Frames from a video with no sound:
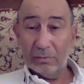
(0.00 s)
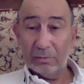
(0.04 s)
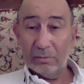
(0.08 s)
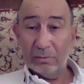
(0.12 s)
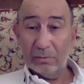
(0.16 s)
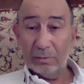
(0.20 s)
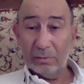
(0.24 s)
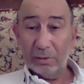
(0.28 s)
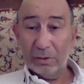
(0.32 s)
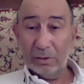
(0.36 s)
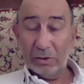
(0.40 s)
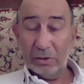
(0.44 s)

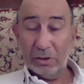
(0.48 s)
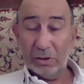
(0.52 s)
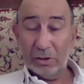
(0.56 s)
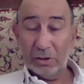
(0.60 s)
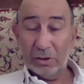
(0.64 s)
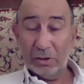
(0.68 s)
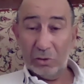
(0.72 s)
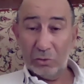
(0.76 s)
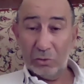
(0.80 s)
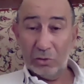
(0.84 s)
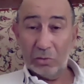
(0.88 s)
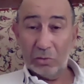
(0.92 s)
and
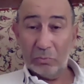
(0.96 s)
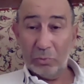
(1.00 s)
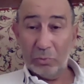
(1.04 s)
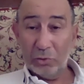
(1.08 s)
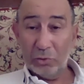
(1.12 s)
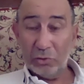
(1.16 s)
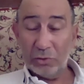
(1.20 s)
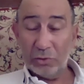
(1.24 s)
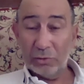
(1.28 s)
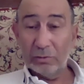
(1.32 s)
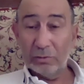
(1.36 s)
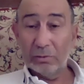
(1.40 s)
heroic
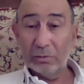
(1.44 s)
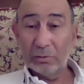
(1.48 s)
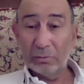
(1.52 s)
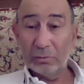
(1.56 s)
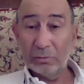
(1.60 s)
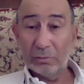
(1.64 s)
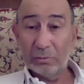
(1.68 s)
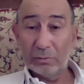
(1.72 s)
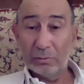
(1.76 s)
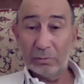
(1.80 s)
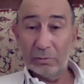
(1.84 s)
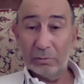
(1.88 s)
person
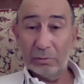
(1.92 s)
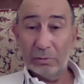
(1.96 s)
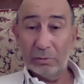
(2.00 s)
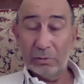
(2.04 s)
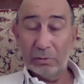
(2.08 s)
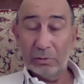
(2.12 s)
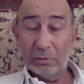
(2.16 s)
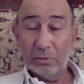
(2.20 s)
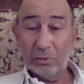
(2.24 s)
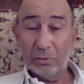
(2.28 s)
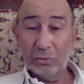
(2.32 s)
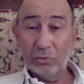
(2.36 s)

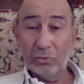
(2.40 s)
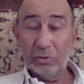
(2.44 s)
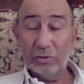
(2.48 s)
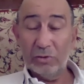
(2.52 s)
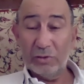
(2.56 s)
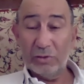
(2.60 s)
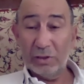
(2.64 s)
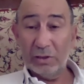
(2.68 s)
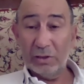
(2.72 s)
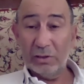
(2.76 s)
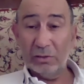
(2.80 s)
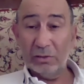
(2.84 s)
during
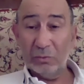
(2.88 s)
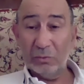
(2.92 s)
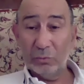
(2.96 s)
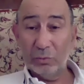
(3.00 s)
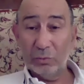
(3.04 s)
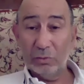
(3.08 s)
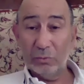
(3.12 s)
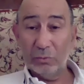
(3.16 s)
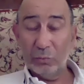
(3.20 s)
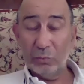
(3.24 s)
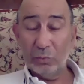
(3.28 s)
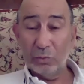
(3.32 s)
Second
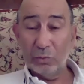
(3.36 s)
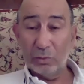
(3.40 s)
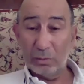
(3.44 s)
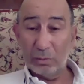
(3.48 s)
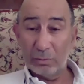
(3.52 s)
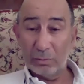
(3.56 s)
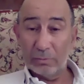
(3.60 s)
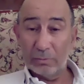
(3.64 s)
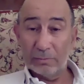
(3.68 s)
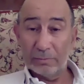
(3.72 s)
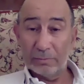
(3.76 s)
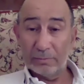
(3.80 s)
World War.
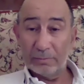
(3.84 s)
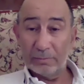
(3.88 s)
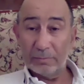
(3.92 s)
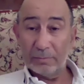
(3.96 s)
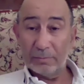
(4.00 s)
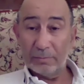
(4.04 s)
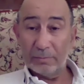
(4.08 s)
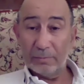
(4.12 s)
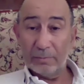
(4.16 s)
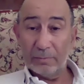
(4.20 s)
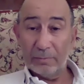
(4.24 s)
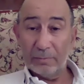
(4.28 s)

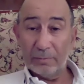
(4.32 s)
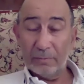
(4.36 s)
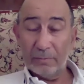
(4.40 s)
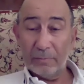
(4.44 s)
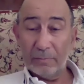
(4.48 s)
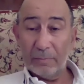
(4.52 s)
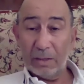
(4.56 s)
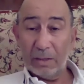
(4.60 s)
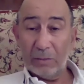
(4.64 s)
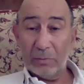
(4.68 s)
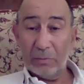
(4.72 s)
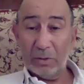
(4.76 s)

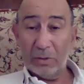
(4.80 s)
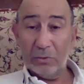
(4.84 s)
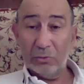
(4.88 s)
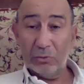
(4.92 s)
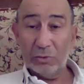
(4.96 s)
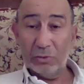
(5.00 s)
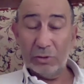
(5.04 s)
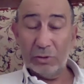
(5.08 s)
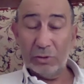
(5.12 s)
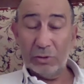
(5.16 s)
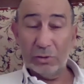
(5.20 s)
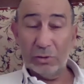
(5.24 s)

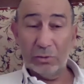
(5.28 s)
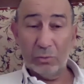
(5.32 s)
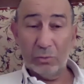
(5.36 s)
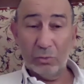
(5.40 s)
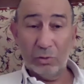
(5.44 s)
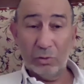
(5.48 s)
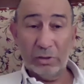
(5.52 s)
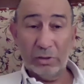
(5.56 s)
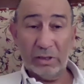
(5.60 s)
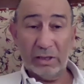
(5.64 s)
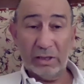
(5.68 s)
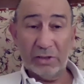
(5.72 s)
Because in all
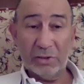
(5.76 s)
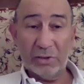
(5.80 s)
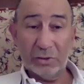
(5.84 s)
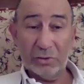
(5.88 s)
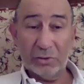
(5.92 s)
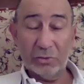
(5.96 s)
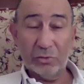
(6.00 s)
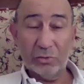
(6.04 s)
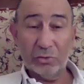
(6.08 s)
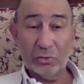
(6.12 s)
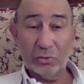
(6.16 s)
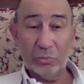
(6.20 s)
countries
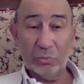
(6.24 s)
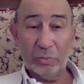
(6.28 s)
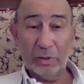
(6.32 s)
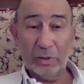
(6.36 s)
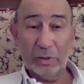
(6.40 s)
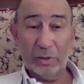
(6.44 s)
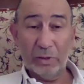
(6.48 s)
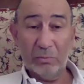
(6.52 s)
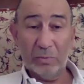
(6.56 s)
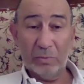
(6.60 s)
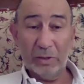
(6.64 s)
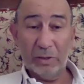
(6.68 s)

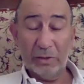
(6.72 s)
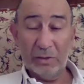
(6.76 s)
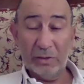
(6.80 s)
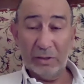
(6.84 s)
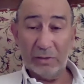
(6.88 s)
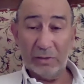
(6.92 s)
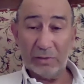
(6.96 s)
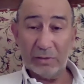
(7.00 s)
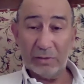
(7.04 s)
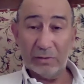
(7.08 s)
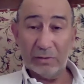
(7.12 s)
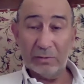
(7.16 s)
occupied by
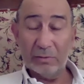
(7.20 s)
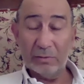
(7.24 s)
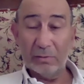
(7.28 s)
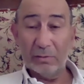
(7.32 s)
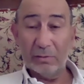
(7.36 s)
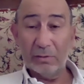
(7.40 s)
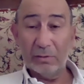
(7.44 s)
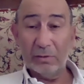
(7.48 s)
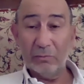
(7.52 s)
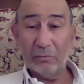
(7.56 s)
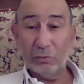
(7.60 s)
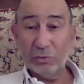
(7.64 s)
Nazis,
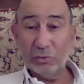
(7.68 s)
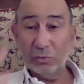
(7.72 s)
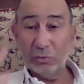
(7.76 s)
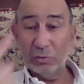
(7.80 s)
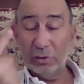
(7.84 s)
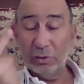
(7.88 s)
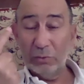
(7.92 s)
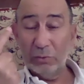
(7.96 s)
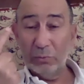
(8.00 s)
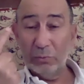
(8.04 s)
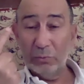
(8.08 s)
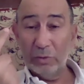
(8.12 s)
it was
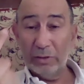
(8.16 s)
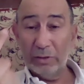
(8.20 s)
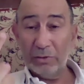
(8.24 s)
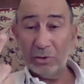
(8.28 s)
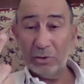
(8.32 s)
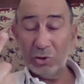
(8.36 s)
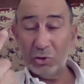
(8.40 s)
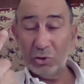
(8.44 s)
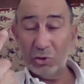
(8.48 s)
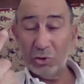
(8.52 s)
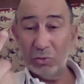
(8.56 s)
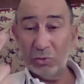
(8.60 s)
only one
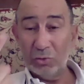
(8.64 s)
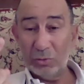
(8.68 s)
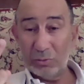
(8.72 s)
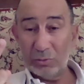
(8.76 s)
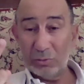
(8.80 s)
choice.